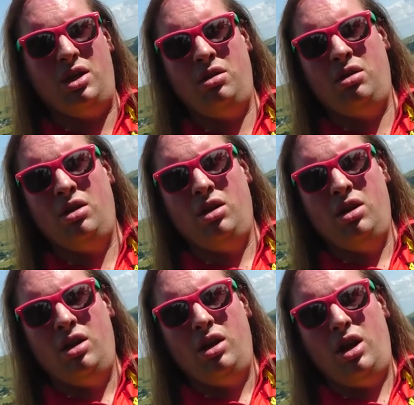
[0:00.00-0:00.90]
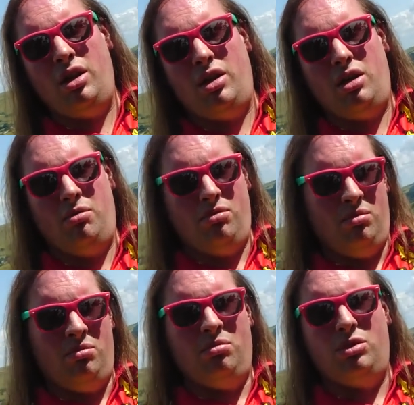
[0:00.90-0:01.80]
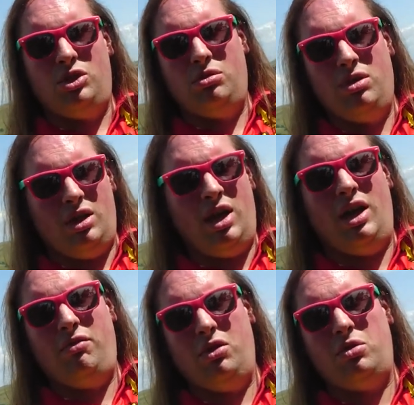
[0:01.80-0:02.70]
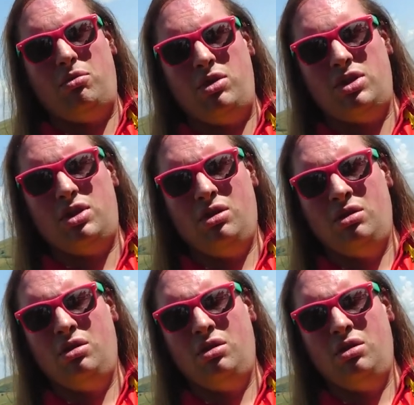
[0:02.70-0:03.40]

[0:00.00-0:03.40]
and other uh, heavy equipment.